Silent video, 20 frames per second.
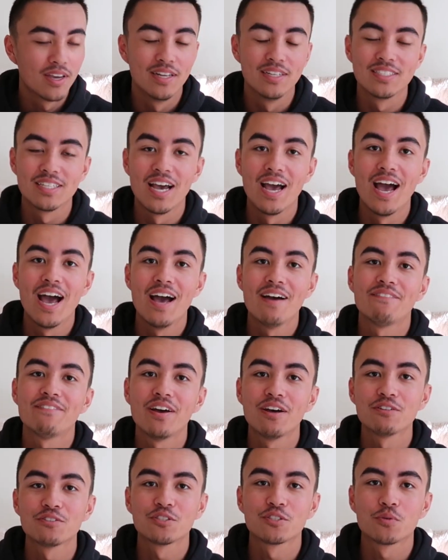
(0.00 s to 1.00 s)
It is a
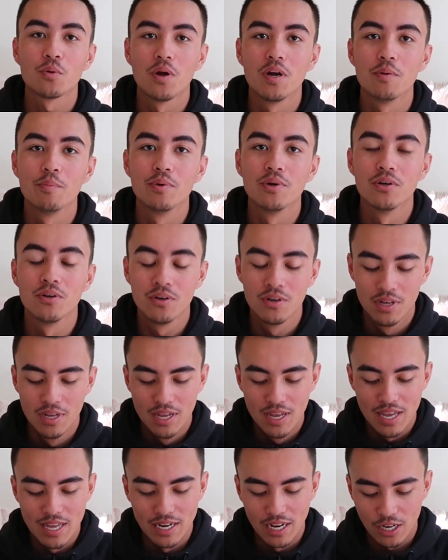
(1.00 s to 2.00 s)
half-ounce squarebill
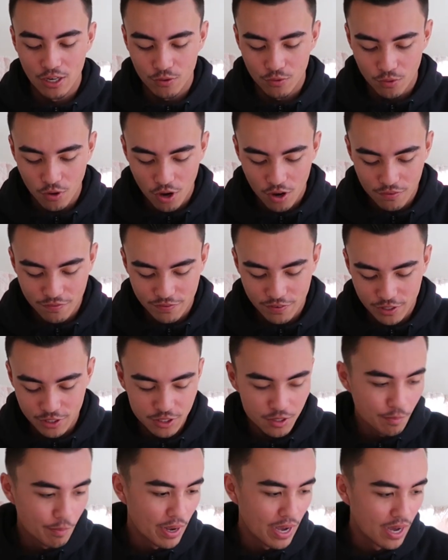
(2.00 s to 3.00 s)
in a
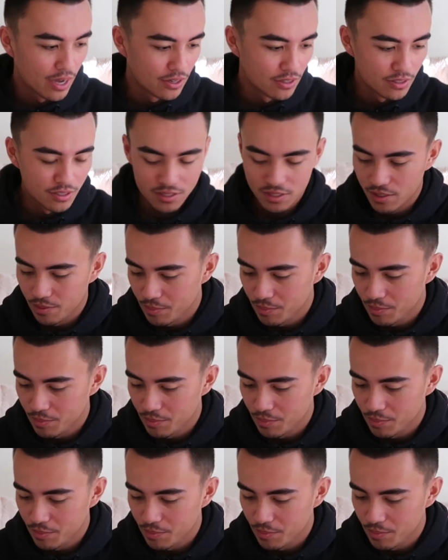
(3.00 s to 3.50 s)
crawfish pattern.